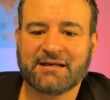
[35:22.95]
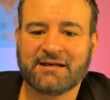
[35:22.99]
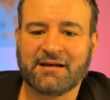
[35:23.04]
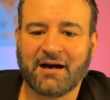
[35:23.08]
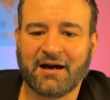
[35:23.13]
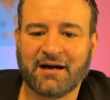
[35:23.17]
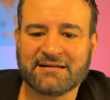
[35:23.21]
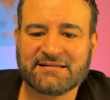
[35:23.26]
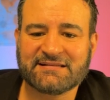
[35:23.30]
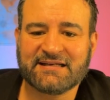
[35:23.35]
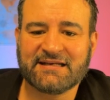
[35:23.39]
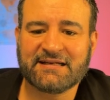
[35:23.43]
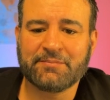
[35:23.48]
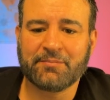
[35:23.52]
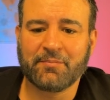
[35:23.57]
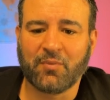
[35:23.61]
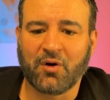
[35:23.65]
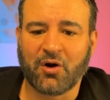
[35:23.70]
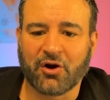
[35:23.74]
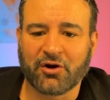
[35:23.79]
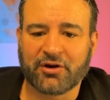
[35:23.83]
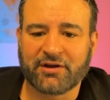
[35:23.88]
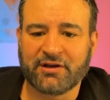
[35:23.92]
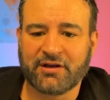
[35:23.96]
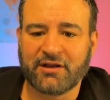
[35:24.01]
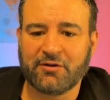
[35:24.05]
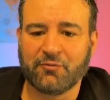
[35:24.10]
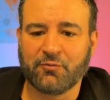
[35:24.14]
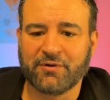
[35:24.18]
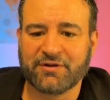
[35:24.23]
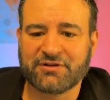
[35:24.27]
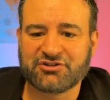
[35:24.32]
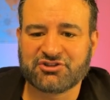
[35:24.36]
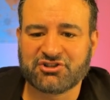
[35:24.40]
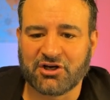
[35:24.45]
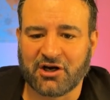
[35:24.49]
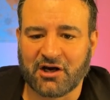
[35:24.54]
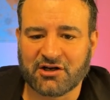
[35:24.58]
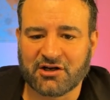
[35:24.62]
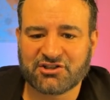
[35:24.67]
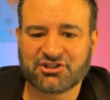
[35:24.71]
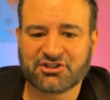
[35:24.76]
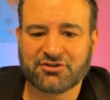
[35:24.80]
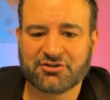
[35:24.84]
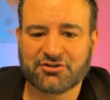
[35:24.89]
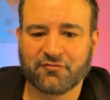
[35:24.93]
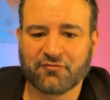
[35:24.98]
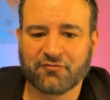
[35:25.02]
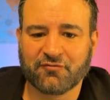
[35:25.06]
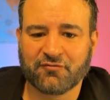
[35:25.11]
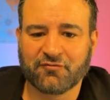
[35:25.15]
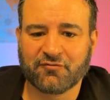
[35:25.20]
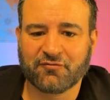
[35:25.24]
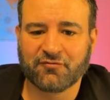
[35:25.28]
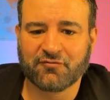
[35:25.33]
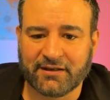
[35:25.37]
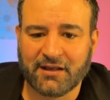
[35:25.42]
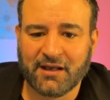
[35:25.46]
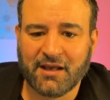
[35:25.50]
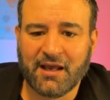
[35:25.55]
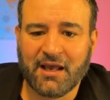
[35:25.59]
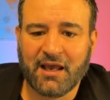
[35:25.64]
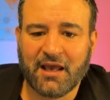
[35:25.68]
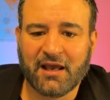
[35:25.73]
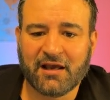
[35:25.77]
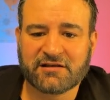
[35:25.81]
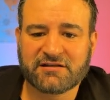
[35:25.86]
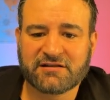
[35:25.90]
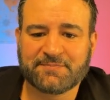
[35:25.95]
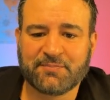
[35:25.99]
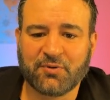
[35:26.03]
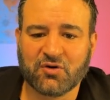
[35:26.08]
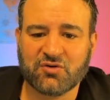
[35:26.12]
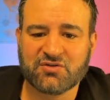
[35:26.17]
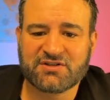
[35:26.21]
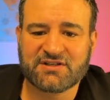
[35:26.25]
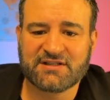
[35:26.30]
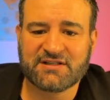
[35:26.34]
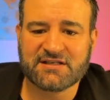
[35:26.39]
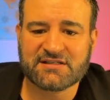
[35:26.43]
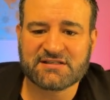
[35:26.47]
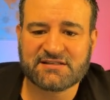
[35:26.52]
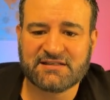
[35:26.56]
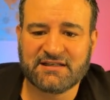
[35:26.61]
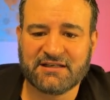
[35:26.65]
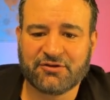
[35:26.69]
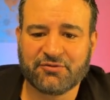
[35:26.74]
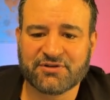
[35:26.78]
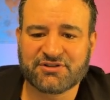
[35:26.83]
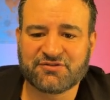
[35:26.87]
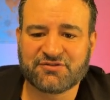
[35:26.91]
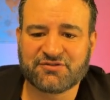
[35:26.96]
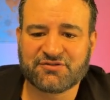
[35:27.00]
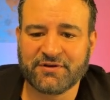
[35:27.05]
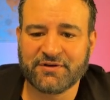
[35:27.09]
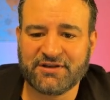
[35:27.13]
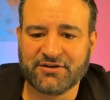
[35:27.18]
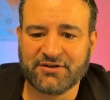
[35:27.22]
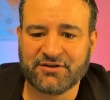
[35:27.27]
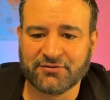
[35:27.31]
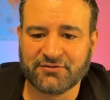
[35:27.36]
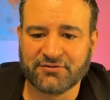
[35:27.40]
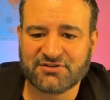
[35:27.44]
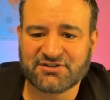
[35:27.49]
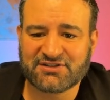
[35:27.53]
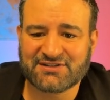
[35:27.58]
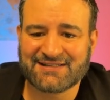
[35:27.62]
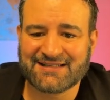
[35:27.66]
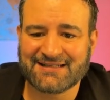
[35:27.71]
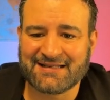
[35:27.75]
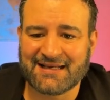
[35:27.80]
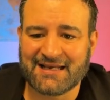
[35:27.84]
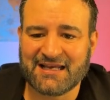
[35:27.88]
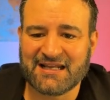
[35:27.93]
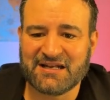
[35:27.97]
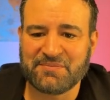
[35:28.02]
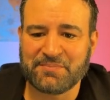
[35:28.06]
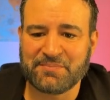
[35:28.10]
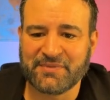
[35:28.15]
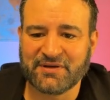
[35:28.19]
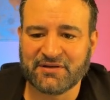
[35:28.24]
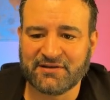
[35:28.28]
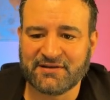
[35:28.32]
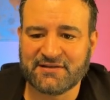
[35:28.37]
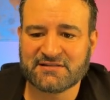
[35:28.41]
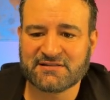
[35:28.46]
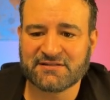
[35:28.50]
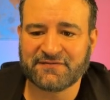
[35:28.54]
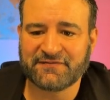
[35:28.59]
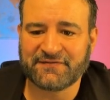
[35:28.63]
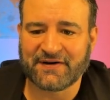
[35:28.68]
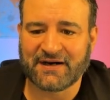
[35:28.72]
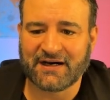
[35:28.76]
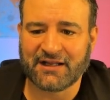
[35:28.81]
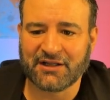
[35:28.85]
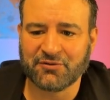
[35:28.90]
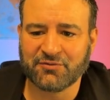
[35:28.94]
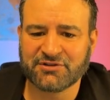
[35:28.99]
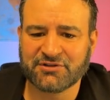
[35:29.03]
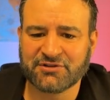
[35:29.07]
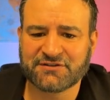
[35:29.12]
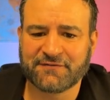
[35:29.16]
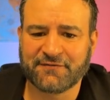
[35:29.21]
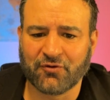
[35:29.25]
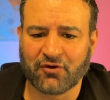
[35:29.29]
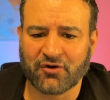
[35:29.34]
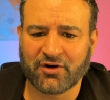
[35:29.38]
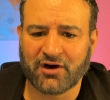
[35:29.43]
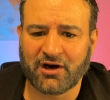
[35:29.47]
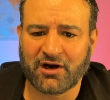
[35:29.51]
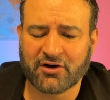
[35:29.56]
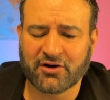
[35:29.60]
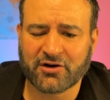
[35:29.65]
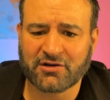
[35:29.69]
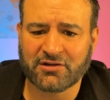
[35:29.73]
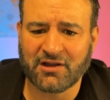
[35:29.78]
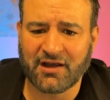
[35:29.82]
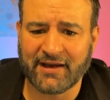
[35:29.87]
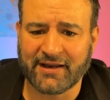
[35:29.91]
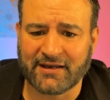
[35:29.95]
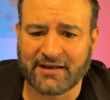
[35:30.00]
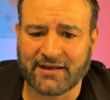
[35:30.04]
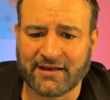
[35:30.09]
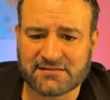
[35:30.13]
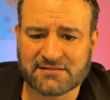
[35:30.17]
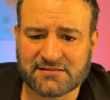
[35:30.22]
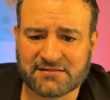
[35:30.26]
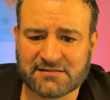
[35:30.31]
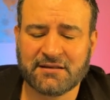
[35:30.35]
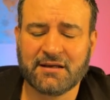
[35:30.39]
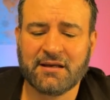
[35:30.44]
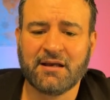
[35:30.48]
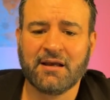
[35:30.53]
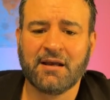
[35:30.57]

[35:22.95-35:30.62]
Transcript: Content marketing with Josh Ryan. Exposing the secrets we use to gain millions of followers for our clients.